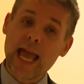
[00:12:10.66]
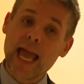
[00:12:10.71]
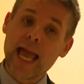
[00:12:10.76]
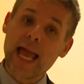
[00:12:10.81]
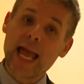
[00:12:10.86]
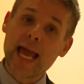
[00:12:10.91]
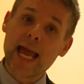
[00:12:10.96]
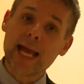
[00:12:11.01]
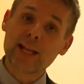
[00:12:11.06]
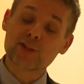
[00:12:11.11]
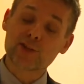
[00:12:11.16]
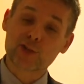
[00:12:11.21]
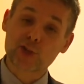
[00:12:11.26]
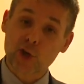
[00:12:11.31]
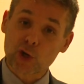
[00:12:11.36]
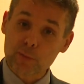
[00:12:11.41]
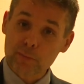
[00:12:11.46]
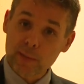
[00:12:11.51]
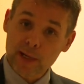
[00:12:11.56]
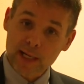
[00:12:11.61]
a
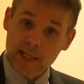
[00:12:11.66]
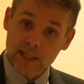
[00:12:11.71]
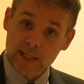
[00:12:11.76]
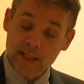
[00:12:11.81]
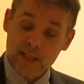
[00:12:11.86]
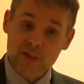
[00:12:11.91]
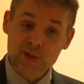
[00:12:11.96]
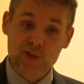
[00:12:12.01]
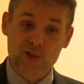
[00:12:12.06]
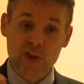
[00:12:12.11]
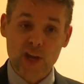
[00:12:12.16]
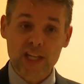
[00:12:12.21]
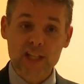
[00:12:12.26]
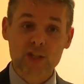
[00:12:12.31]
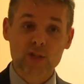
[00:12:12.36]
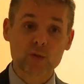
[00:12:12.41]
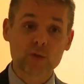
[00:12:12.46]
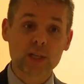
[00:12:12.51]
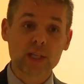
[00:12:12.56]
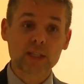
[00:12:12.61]
German
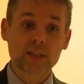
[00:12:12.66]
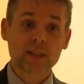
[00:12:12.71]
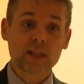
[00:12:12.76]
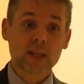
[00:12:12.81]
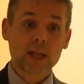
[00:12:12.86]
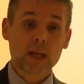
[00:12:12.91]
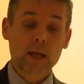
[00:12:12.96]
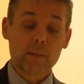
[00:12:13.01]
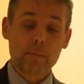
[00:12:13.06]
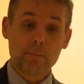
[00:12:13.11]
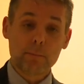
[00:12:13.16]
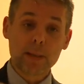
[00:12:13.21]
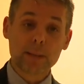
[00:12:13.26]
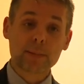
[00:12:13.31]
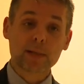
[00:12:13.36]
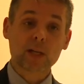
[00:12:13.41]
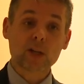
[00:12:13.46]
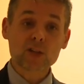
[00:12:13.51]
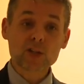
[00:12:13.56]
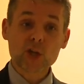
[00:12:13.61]
Jesuit
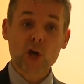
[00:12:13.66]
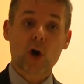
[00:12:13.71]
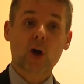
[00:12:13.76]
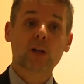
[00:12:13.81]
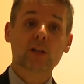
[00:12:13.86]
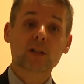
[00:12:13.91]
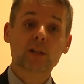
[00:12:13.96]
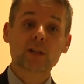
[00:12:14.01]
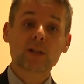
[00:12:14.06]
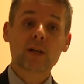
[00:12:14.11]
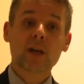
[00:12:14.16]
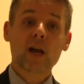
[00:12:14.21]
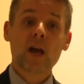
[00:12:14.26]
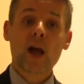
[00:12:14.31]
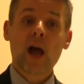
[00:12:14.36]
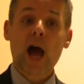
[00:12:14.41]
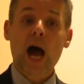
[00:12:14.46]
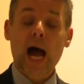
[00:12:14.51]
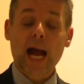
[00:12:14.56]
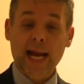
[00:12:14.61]
biblical scholar,
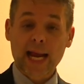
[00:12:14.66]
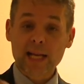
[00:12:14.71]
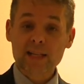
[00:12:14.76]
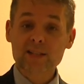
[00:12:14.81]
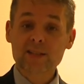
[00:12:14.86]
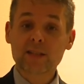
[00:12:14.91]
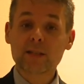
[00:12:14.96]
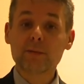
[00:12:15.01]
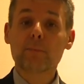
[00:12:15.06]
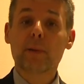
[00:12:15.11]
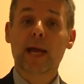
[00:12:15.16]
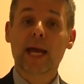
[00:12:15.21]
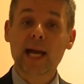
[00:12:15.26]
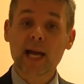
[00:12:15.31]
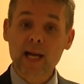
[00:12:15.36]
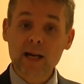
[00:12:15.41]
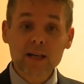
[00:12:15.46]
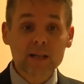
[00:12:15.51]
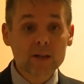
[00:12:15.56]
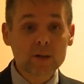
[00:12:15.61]
Augustine
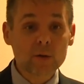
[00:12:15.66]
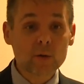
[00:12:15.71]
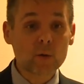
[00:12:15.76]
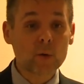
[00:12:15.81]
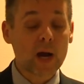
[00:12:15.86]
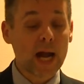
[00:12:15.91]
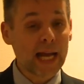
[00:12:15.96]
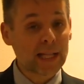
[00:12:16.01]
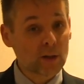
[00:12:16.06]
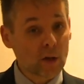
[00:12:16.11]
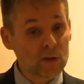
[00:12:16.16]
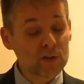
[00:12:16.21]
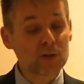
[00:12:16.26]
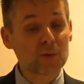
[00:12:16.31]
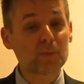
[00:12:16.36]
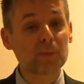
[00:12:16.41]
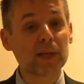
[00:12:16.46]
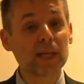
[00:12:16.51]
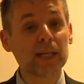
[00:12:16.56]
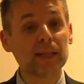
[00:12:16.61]
Bea, who had
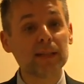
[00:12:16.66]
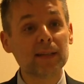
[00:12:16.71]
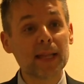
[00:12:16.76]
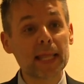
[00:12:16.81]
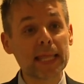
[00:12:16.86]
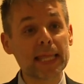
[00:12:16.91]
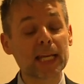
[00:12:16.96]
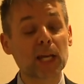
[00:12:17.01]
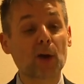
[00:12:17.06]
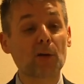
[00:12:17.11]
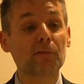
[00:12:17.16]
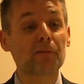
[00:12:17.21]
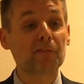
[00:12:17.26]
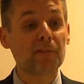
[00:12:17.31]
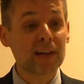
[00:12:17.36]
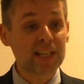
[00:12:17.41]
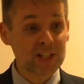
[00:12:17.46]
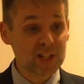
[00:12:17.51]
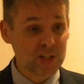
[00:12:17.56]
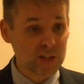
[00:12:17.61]
also been the
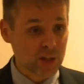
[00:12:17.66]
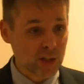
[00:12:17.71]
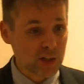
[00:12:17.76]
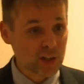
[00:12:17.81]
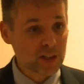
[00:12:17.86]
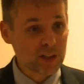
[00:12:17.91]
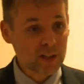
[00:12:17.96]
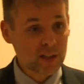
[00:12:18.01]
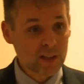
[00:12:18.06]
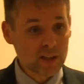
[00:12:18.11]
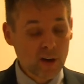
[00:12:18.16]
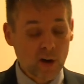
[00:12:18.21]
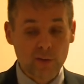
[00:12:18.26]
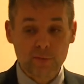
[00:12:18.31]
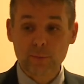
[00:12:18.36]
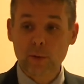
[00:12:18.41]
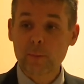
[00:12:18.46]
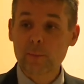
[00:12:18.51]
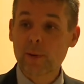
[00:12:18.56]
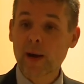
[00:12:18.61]
confessor
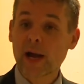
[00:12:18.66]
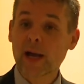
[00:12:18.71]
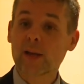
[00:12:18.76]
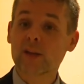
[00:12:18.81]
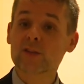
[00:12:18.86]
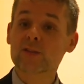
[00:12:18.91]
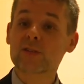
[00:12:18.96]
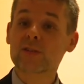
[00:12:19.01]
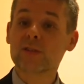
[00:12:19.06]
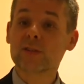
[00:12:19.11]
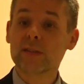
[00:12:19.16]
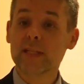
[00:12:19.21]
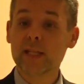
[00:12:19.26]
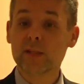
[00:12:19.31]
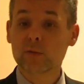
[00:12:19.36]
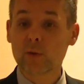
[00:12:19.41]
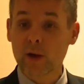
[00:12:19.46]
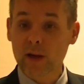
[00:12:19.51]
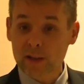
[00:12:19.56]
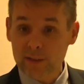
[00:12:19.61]
of Pope Pius
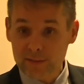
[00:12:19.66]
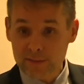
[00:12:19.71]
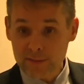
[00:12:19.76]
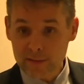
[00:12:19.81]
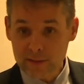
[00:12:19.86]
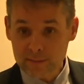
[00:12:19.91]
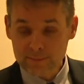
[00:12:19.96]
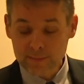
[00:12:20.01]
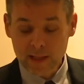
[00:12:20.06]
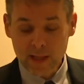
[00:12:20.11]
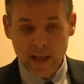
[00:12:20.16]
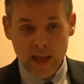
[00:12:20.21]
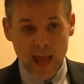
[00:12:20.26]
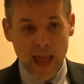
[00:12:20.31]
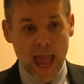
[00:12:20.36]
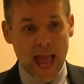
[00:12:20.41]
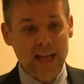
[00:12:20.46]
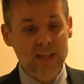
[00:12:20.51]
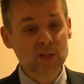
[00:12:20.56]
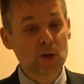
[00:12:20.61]
XII.
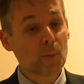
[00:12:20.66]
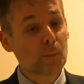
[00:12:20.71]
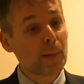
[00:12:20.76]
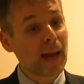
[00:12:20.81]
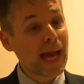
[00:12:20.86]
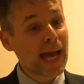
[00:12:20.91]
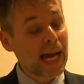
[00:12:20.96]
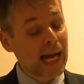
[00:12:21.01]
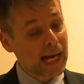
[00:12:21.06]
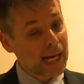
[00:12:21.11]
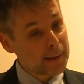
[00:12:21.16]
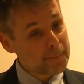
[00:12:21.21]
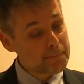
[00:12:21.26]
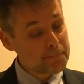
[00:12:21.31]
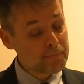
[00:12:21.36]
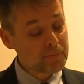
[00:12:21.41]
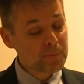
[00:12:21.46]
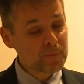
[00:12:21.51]
And so Bea, uh,